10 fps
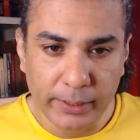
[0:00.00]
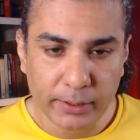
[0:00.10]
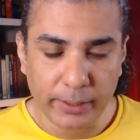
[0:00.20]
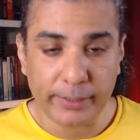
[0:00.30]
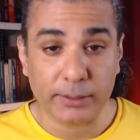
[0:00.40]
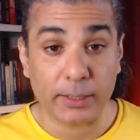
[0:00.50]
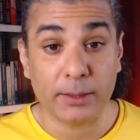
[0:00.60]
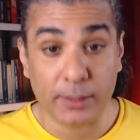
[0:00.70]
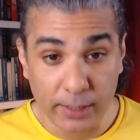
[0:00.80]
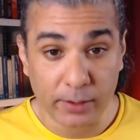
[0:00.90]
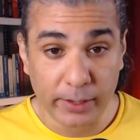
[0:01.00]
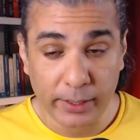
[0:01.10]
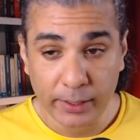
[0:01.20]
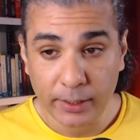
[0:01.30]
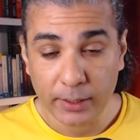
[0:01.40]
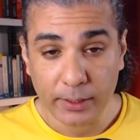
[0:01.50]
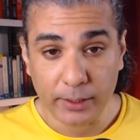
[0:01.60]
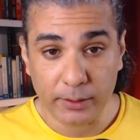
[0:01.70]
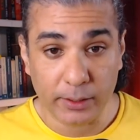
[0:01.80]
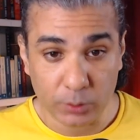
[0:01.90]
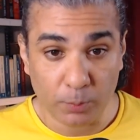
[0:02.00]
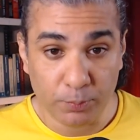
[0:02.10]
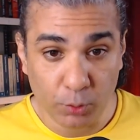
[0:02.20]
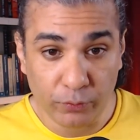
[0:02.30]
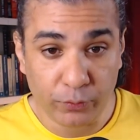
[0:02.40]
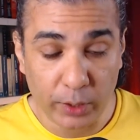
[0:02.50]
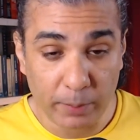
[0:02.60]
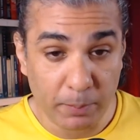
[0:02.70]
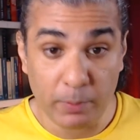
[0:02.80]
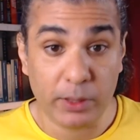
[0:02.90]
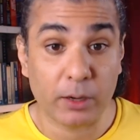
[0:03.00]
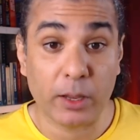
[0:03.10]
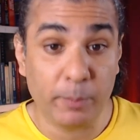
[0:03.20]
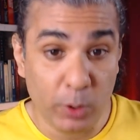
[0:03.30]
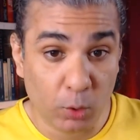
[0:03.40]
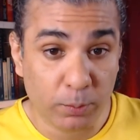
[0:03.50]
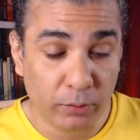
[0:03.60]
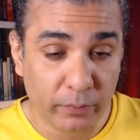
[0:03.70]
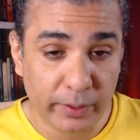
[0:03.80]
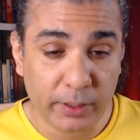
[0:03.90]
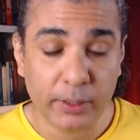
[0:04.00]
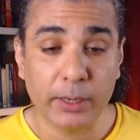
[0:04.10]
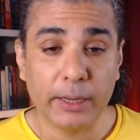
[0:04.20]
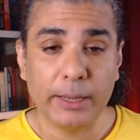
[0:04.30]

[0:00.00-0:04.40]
It is a theory. There's no proof for it. Maybe there can be no proof of it,